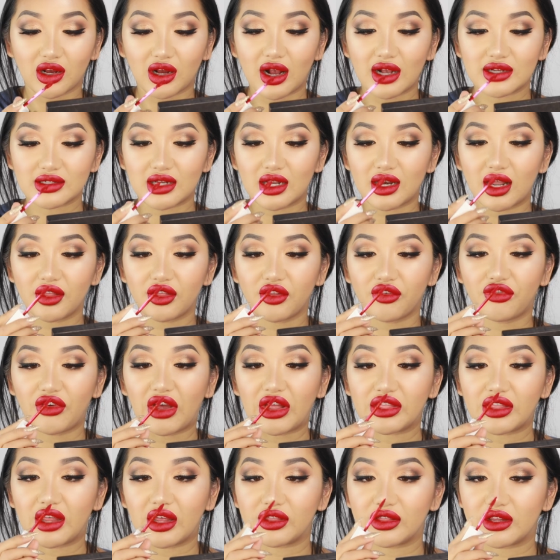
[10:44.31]
Guys, I like the
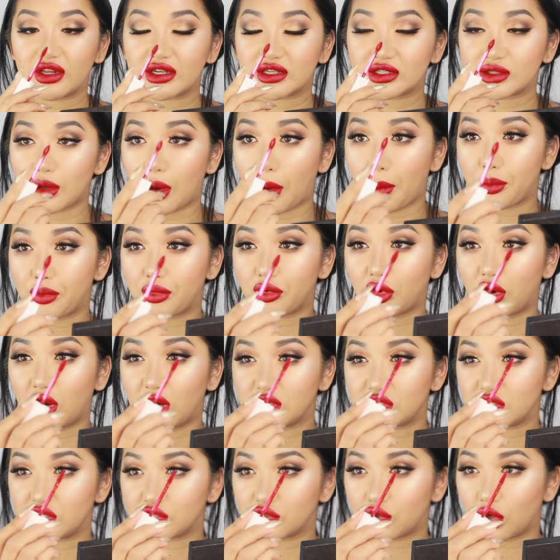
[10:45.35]
fact that this
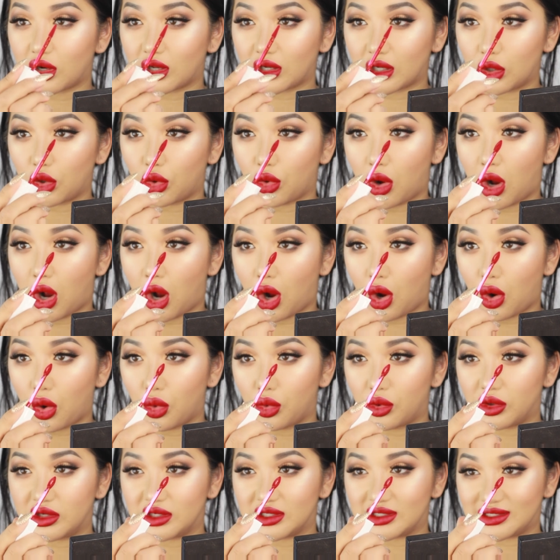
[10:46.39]
brush, it's got like a little
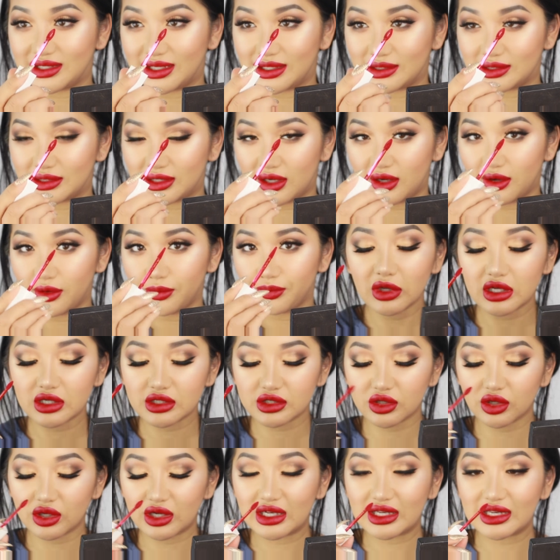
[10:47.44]
hole in the centre.
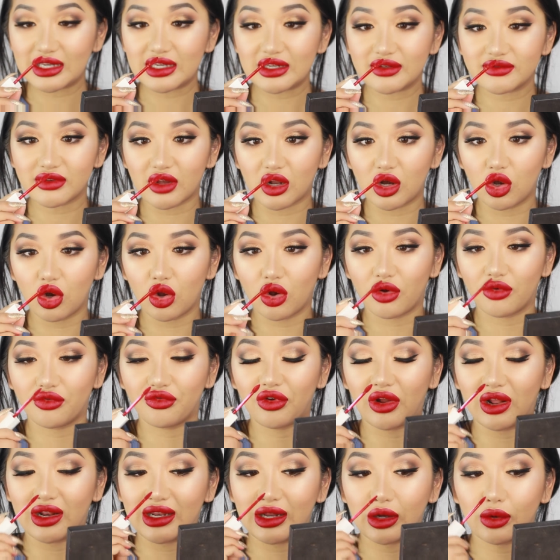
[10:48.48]
So it leaves a lot of
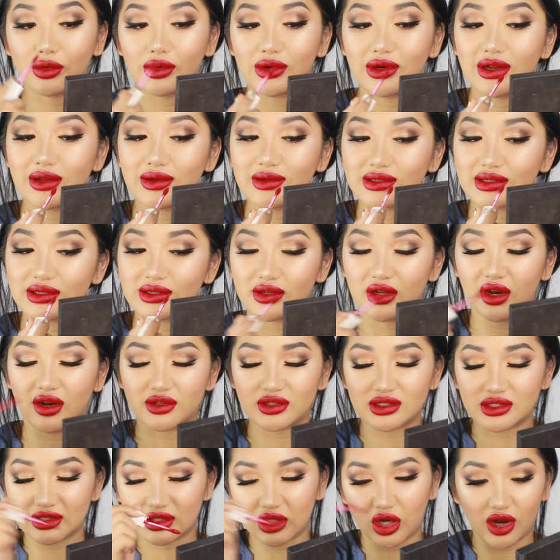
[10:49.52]
like liquid lipstick and I
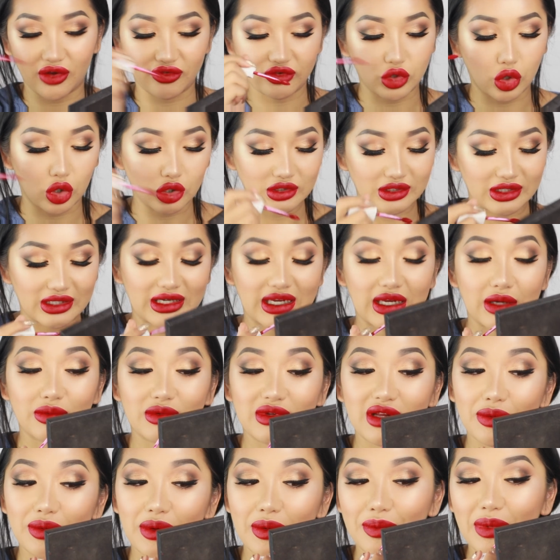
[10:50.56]
don't have to constantly keep
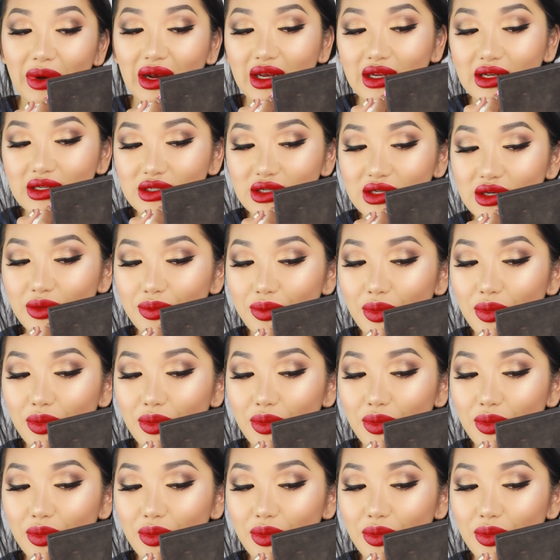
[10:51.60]
dipping back into the